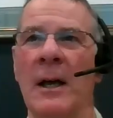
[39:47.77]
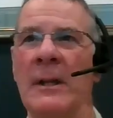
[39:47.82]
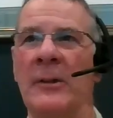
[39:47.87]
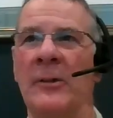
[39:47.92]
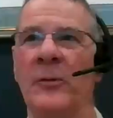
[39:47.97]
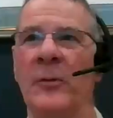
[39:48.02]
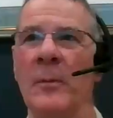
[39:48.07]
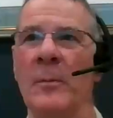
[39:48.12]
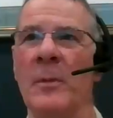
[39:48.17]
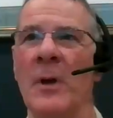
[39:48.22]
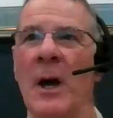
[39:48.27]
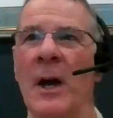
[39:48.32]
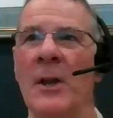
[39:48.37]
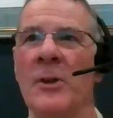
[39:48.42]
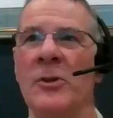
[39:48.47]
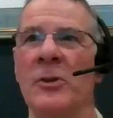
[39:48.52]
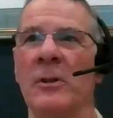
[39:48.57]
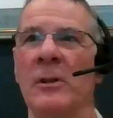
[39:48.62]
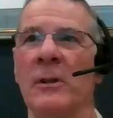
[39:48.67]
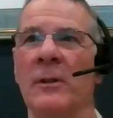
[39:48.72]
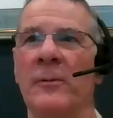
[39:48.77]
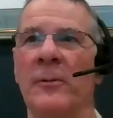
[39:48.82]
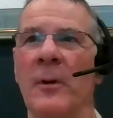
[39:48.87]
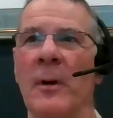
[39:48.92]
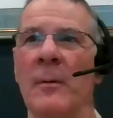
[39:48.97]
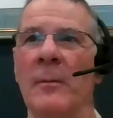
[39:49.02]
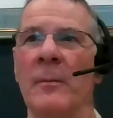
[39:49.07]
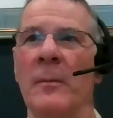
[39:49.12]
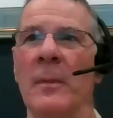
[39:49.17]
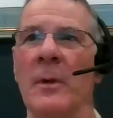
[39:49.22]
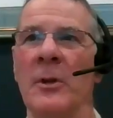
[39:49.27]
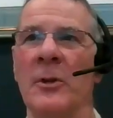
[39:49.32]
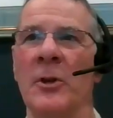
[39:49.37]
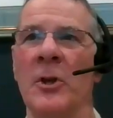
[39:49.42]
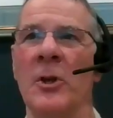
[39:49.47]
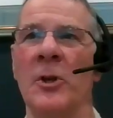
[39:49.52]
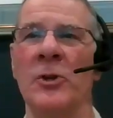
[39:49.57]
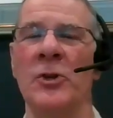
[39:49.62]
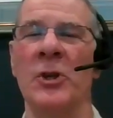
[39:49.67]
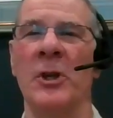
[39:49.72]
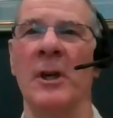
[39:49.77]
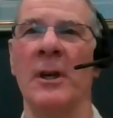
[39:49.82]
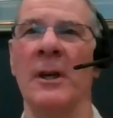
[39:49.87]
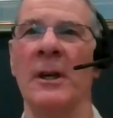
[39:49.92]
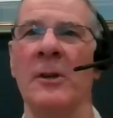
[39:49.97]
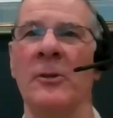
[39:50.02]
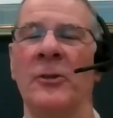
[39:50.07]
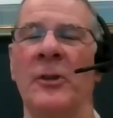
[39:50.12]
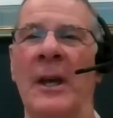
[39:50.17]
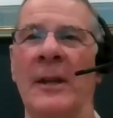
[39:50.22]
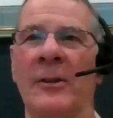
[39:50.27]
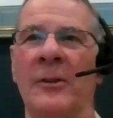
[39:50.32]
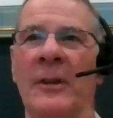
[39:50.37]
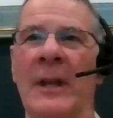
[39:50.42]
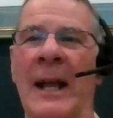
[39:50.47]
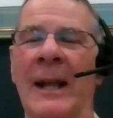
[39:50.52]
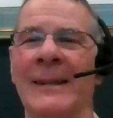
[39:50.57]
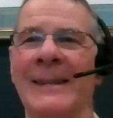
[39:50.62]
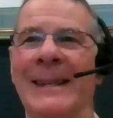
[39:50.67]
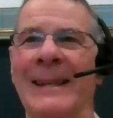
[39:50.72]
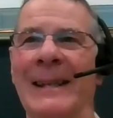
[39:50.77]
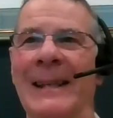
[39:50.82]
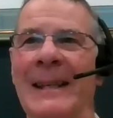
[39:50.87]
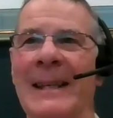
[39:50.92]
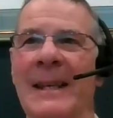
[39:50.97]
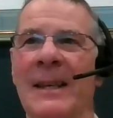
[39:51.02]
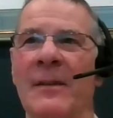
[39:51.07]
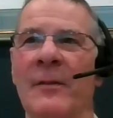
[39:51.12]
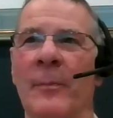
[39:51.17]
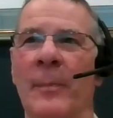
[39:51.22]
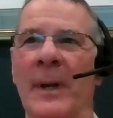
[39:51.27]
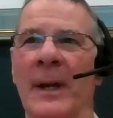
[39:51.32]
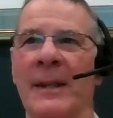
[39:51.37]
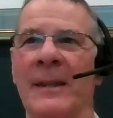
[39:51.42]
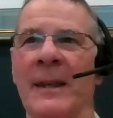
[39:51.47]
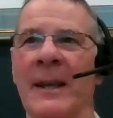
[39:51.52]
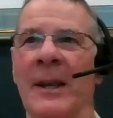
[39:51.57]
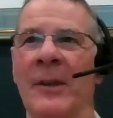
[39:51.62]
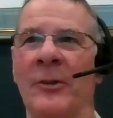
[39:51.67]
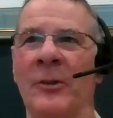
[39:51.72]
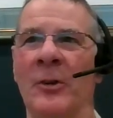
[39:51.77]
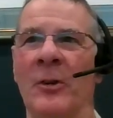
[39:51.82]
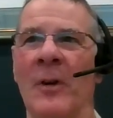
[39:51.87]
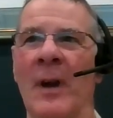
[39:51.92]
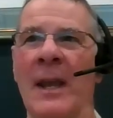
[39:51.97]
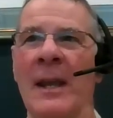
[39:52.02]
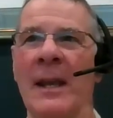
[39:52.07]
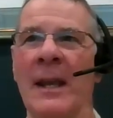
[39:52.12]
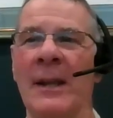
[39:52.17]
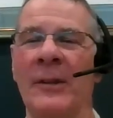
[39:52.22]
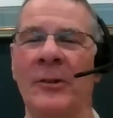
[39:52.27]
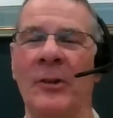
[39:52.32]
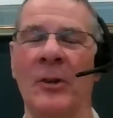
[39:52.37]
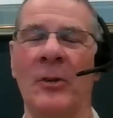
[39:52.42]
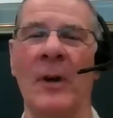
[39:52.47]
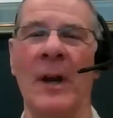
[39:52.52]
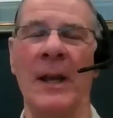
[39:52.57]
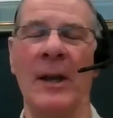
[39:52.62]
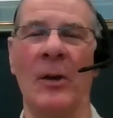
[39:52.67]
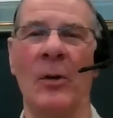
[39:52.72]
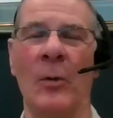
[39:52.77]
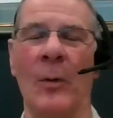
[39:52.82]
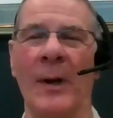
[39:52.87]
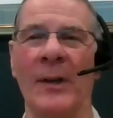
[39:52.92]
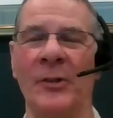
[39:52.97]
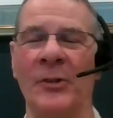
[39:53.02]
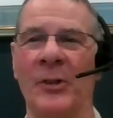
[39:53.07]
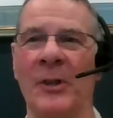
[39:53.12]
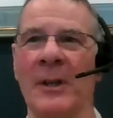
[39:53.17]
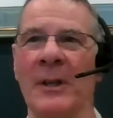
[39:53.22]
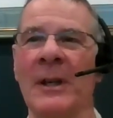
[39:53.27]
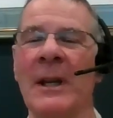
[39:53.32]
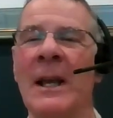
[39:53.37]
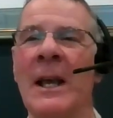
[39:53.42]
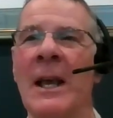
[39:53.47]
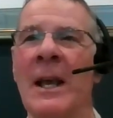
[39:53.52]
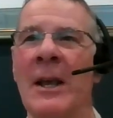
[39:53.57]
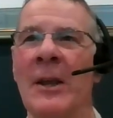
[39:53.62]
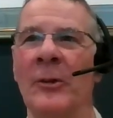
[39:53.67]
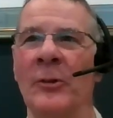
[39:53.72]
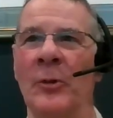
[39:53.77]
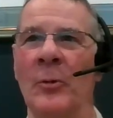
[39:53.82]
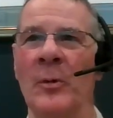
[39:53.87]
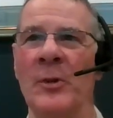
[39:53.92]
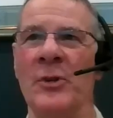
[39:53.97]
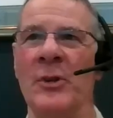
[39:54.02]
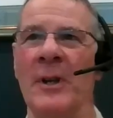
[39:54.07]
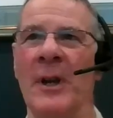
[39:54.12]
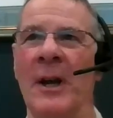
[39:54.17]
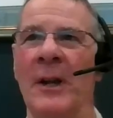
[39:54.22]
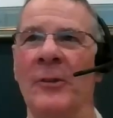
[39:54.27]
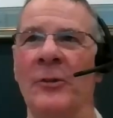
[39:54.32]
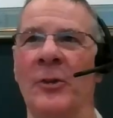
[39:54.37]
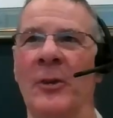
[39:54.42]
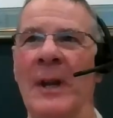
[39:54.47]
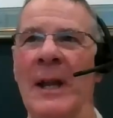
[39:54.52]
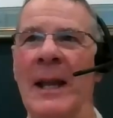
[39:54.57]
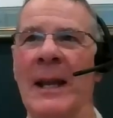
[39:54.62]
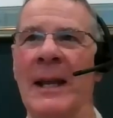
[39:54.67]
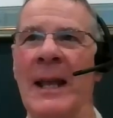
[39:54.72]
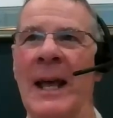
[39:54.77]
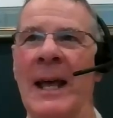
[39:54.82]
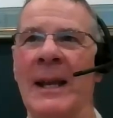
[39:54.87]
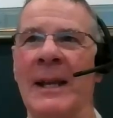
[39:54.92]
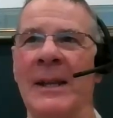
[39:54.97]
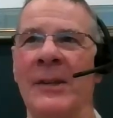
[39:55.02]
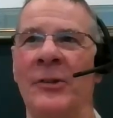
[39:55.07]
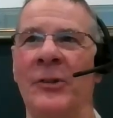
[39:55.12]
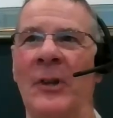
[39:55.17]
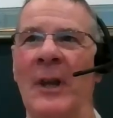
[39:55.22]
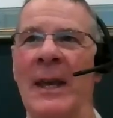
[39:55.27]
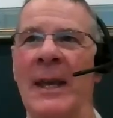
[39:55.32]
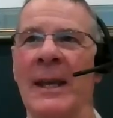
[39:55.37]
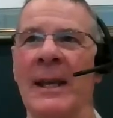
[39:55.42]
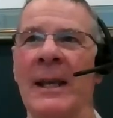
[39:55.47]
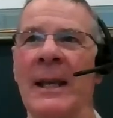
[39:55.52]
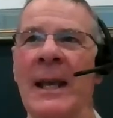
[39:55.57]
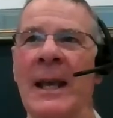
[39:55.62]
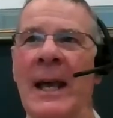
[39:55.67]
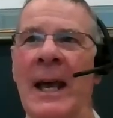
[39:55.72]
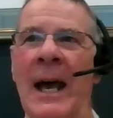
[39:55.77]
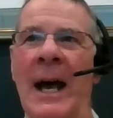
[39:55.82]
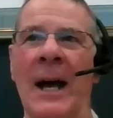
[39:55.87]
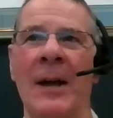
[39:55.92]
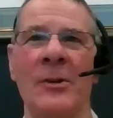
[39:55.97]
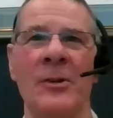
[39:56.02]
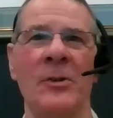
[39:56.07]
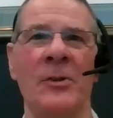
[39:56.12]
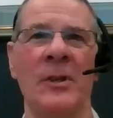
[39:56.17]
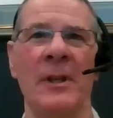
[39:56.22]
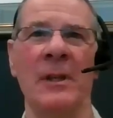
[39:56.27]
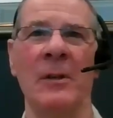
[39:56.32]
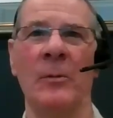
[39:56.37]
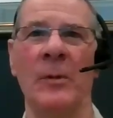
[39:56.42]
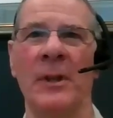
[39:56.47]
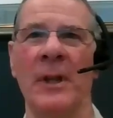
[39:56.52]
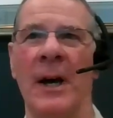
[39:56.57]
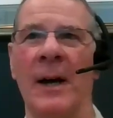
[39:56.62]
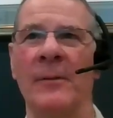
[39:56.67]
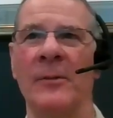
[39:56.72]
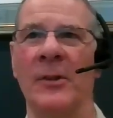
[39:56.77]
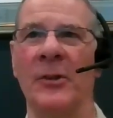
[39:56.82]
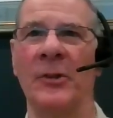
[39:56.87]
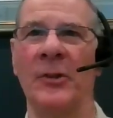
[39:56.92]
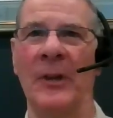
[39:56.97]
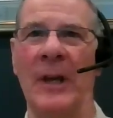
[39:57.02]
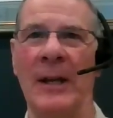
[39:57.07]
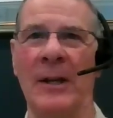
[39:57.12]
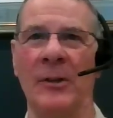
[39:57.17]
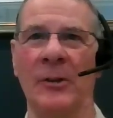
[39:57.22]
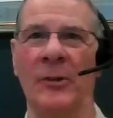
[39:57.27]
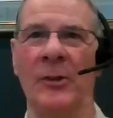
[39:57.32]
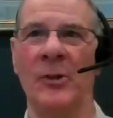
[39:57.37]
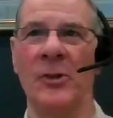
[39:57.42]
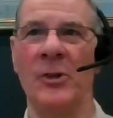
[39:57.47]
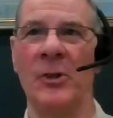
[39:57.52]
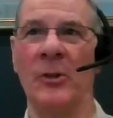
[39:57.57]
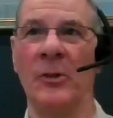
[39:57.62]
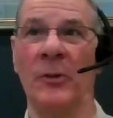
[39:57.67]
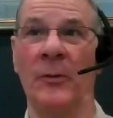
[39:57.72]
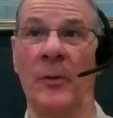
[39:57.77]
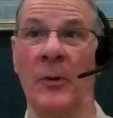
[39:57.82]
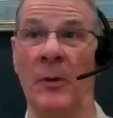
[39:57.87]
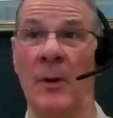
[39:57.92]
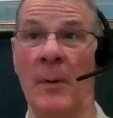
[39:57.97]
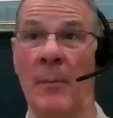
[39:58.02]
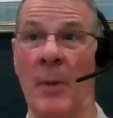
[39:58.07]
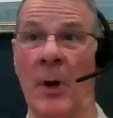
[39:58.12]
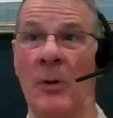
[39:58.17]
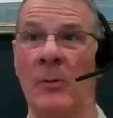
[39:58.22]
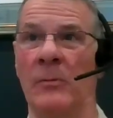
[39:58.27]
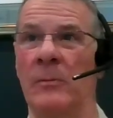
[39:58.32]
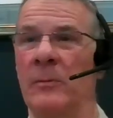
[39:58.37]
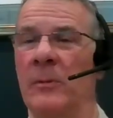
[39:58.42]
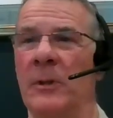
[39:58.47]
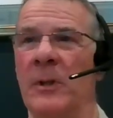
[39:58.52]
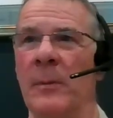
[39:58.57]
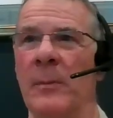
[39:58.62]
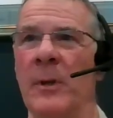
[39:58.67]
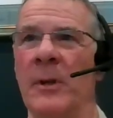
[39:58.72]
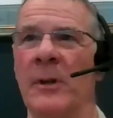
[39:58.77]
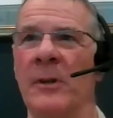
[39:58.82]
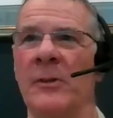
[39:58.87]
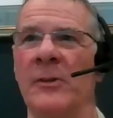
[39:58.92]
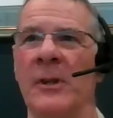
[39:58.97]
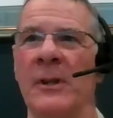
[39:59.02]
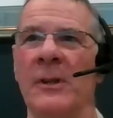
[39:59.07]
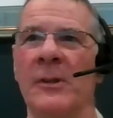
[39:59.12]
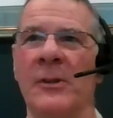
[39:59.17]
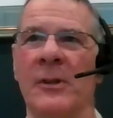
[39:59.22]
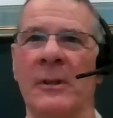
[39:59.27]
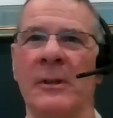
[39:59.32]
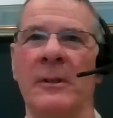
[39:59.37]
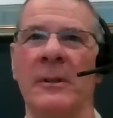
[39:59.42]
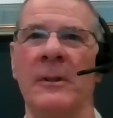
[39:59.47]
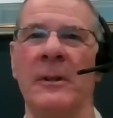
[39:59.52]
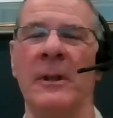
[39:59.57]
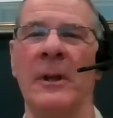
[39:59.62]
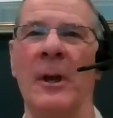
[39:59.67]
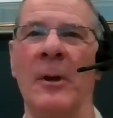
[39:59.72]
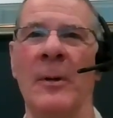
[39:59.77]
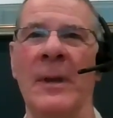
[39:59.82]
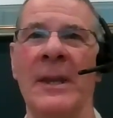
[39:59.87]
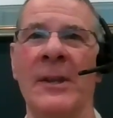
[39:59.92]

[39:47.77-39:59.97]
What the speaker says: it's from Nigel from Nergica, who's had to leave, but I think it's a great question, so we should answer it. And he's saying, how do you deal with after sales issues for remote communities? And you know,